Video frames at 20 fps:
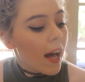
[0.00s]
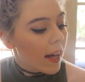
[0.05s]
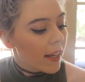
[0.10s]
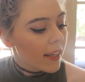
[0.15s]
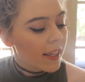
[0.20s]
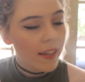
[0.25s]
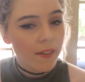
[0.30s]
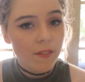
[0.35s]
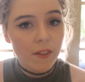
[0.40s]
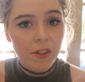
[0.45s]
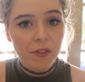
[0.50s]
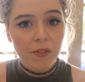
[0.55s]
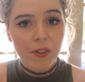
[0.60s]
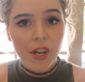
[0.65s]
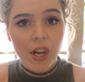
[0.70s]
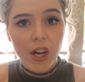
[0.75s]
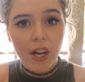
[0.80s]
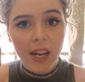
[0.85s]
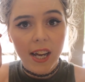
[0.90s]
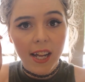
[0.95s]
Give this
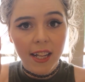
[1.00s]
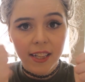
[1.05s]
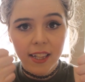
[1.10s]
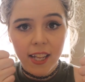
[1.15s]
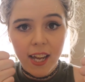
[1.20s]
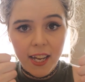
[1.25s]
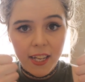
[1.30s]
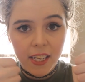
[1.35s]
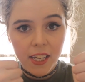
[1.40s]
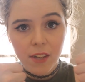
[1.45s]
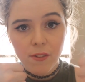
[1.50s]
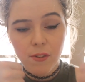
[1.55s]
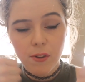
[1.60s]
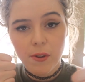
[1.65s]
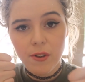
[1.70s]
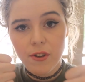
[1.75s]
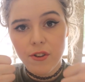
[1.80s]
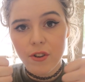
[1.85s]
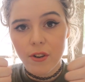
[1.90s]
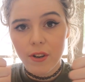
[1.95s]
video a like if you
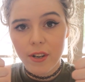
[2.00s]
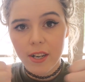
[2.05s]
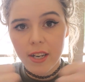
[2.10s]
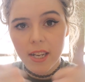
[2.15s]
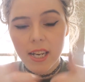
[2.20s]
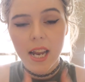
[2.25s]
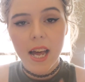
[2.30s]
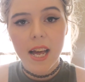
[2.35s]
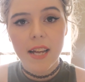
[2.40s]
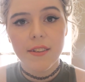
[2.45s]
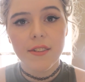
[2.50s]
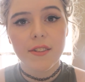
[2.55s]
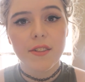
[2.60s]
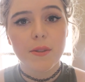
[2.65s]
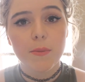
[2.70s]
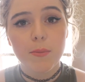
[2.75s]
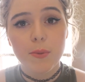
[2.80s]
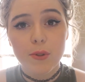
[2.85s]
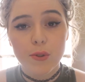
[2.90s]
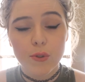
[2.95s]
enjoyed it, and
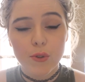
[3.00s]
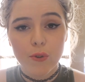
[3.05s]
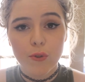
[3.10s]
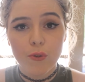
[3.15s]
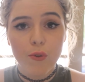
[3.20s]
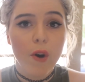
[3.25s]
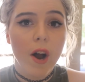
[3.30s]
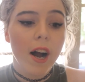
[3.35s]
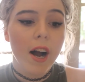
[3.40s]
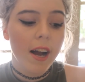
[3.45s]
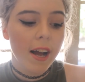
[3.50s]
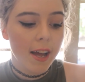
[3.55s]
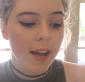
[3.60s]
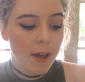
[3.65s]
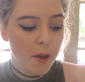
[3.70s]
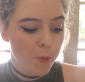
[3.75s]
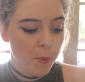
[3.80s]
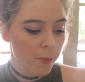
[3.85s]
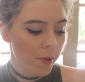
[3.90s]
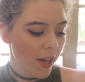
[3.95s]

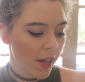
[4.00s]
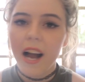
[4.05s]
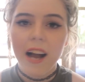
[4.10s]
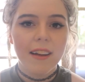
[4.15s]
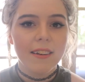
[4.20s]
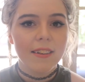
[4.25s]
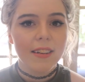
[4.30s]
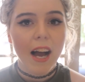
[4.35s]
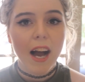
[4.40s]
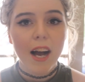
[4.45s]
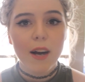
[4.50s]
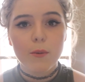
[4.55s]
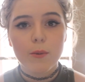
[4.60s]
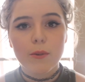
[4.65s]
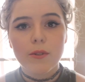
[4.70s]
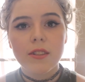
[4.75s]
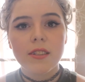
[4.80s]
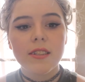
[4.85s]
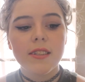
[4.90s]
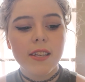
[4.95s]
subscribe, and I will
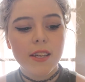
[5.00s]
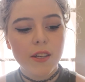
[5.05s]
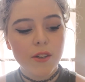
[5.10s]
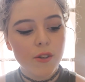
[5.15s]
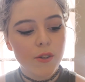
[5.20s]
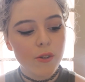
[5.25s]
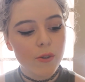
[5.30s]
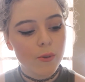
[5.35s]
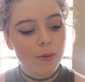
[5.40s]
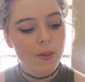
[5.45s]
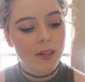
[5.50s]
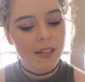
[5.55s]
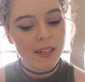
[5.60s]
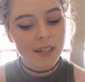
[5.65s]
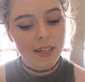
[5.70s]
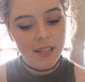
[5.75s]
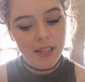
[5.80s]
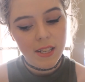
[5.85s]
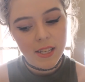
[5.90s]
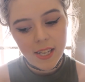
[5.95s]
see you
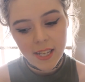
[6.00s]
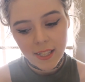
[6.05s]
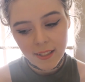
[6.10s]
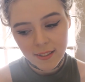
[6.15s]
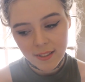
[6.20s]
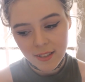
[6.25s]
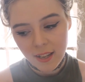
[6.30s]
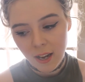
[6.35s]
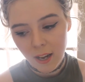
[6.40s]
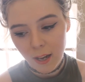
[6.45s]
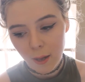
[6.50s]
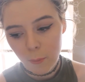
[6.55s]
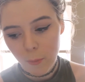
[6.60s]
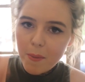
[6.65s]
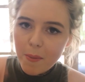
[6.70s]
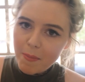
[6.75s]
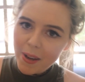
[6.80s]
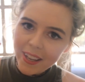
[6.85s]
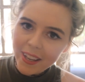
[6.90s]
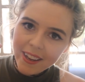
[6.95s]
next time.
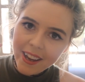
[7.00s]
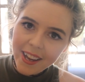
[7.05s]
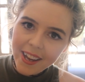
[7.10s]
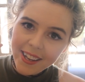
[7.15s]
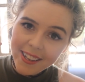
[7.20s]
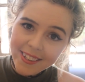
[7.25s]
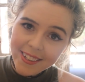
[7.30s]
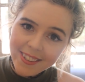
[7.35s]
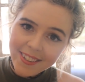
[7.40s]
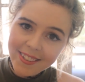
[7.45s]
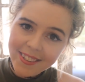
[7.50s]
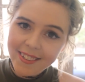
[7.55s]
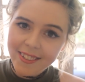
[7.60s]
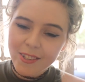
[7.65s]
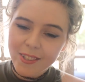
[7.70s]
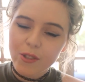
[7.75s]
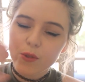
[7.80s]
Bye guys!